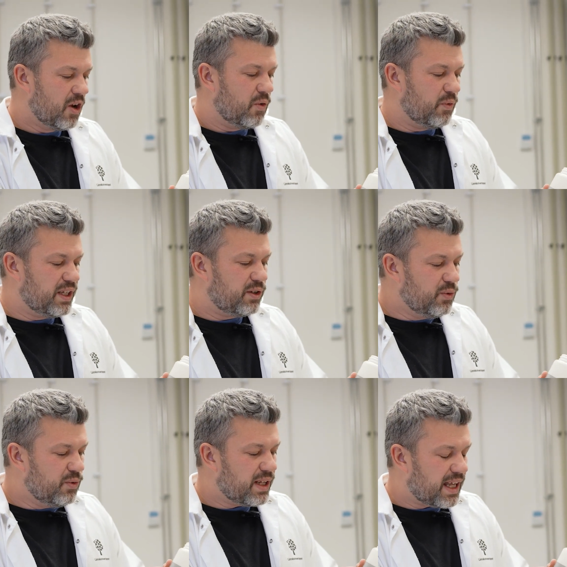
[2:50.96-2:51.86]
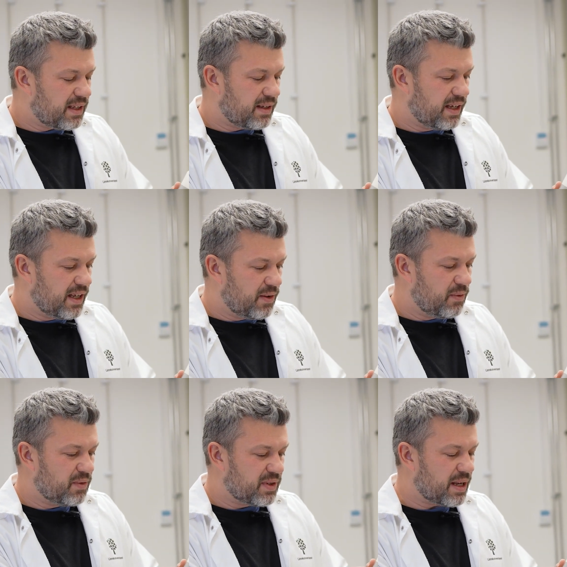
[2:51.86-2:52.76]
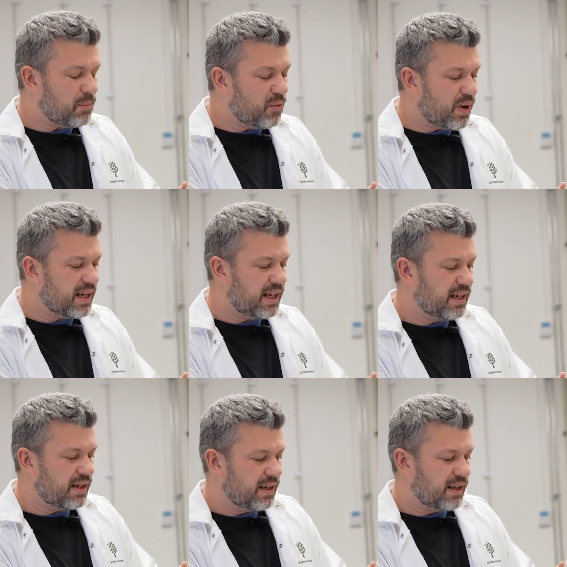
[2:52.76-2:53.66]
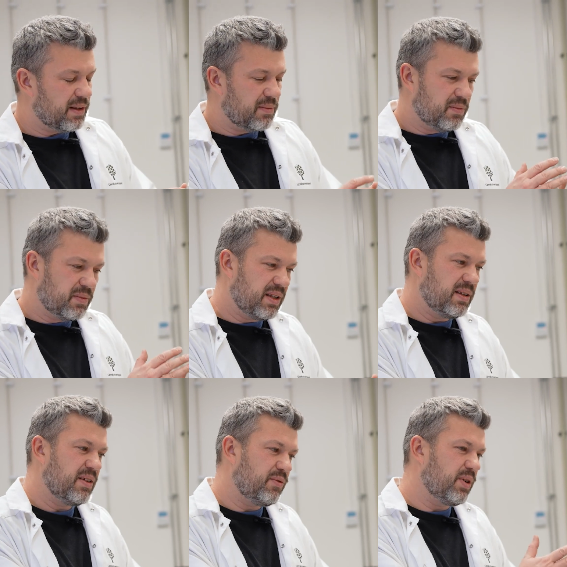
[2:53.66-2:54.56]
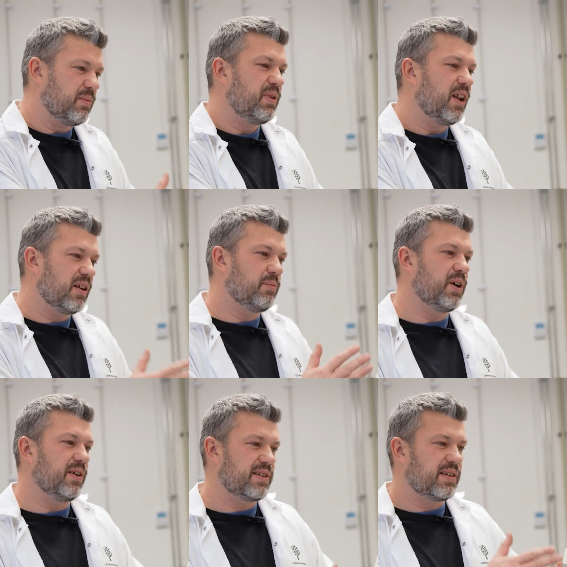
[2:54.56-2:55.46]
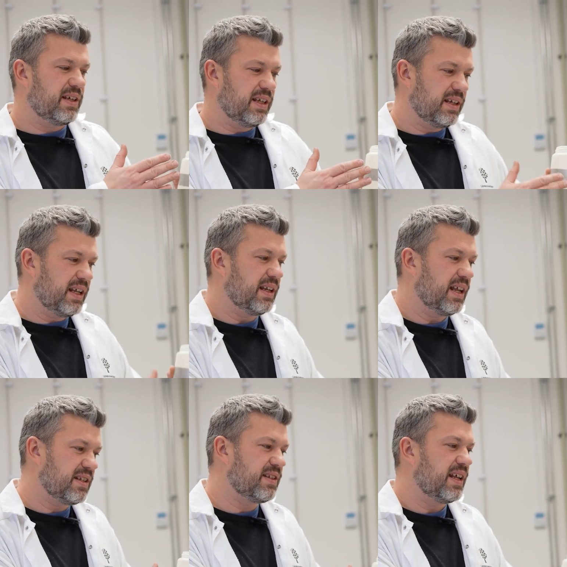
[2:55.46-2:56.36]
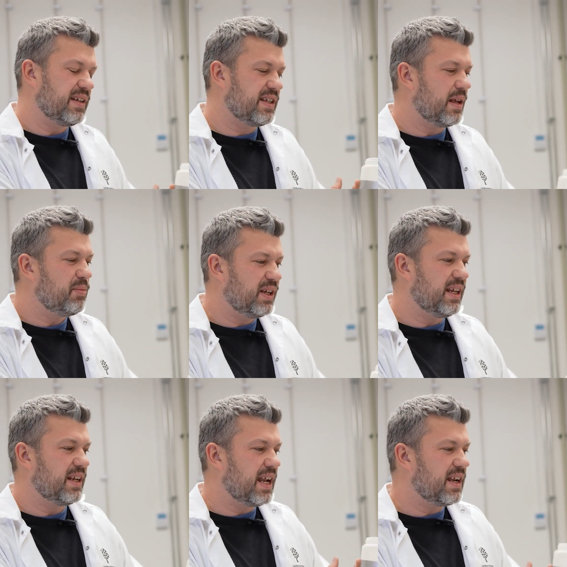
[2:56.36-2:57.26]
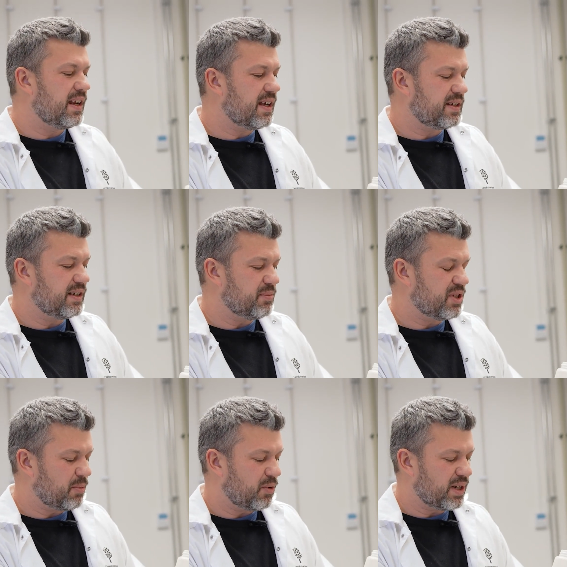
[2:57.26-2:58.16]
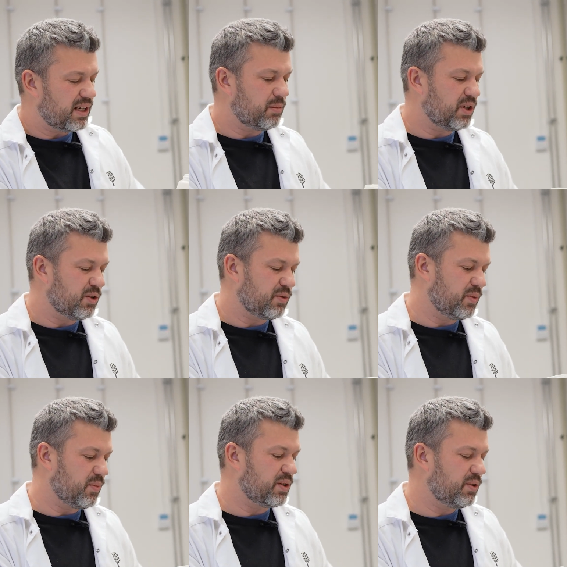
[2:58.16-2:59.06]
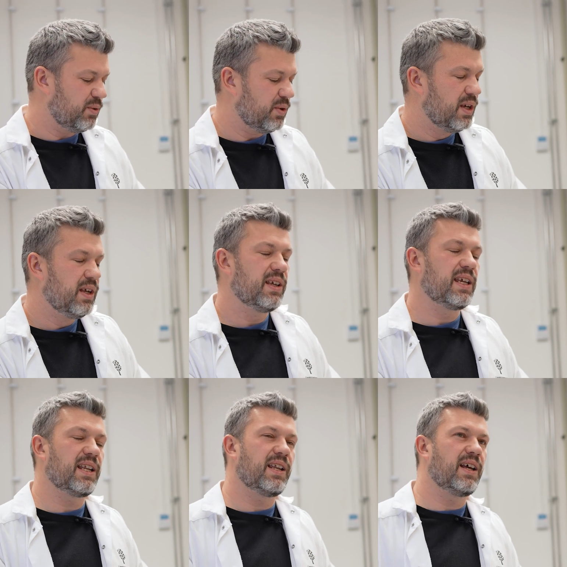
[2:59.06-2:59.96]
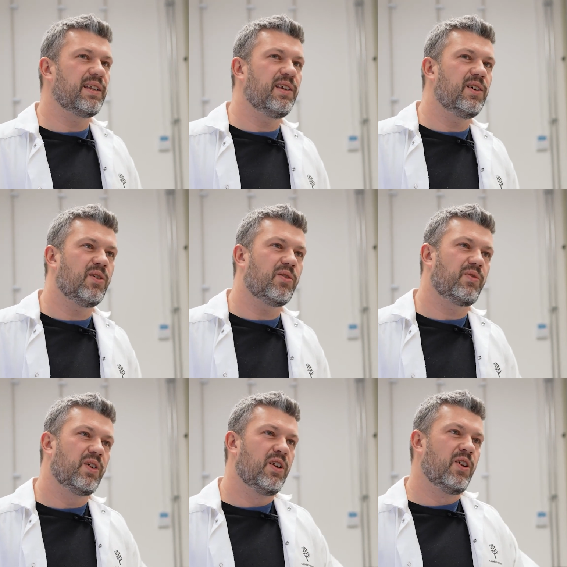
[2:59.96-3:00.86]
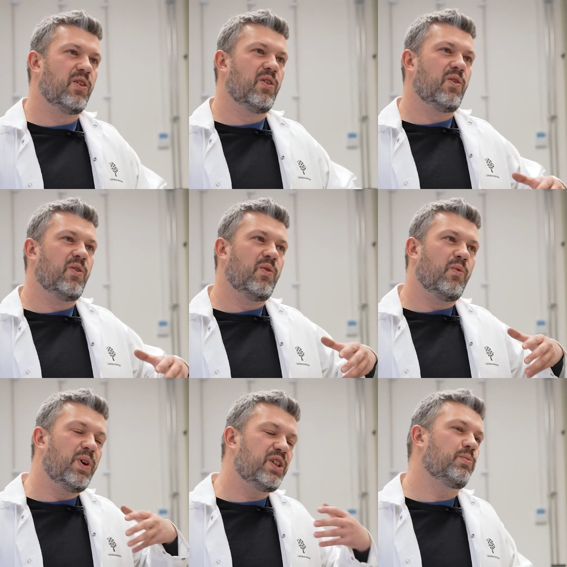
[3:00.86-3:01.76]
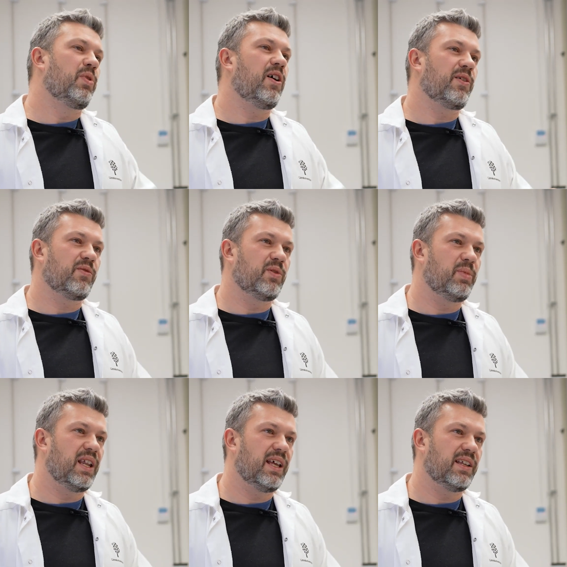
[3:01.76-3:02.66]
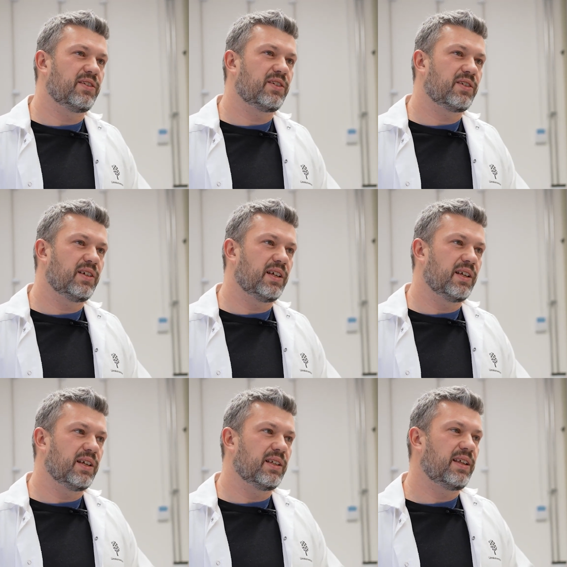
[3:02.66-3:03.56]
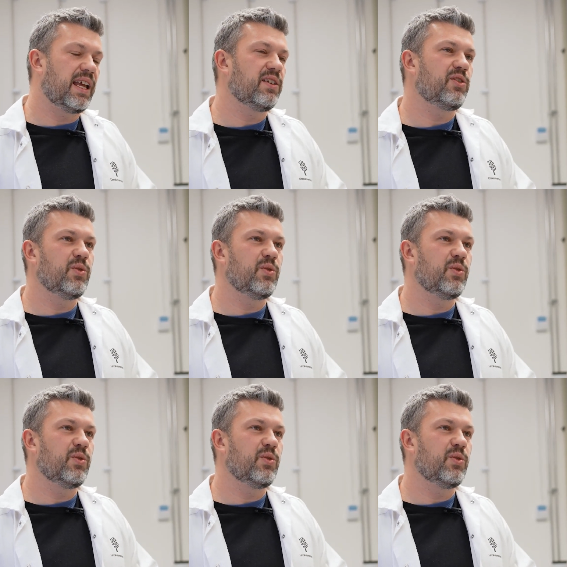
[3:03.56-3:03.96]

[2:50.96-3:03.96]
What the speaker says: we do that separating different plant parts and sampling and analyzing them separately, because we want to get an idea of which part of the plants tend to